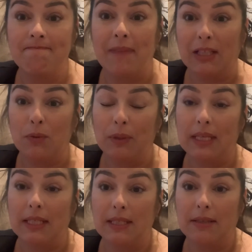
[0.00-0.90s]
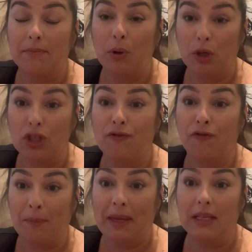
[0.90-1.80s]
what this push
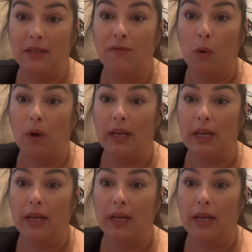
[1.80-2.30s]
for me is for,